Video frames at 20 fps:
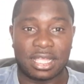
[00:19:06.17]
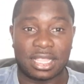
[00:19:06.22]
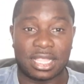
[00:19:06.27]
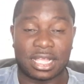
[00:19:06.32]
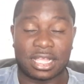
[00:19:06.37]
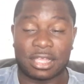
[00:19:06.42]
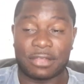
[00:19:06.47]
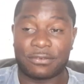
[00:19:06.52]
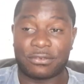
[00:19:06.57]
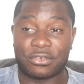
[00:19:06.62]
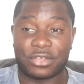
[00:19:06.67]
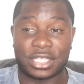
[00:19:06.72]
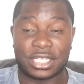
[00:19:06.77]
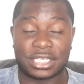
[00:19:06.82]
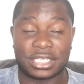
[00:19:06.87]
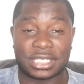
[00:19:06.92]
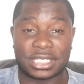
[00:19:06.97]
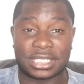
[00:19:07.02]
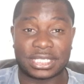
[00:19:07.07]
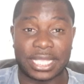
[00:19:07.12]
Like I've already
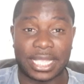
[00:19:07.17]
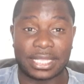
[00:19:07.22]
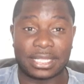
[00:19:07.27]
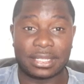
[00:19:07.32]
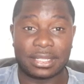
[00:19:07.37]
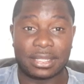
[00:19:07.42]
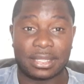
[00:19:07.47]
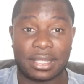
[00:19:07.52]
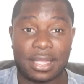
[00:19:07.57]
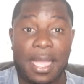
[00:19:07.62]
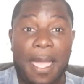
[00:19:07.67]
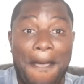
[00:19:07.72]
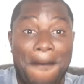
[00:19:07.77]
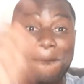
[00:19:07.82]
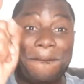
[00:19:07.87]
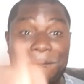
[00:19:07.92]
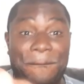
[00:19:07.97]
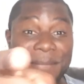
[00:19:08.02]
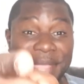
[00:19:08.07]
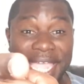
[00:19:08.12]
just said.
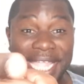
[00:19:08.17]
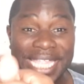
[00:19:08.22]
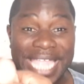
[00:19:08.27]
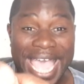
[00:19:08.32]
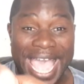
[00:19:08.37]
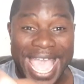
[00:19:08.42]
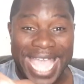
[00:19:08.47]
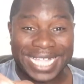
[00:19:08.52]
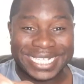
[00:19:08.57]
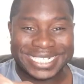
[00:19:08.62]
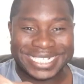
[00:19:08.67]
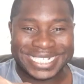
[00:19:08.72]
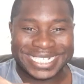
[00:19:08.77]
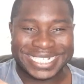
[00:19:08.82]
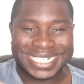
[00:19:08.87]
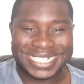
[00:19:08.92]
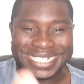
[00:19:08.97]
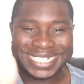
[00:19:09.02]
Be nice.